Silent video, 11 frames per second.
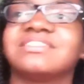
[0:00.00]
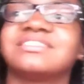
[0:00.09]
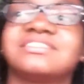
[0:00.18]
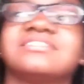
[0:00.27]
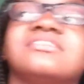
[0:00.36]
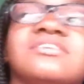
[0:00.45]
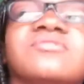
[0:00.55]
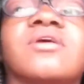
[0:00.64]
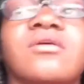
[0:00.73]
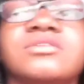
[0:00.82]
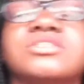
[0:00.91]
still
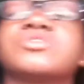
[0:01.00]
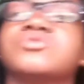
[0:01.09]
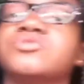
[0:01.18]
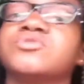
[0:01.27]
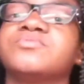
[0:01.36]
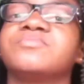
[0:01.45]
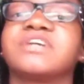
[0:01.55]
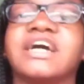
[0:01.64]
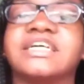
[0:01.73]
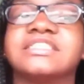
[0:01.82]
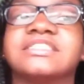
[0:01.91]
go to school,
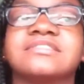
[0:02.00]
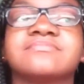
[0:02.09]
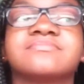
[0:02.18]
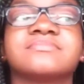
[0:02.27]
because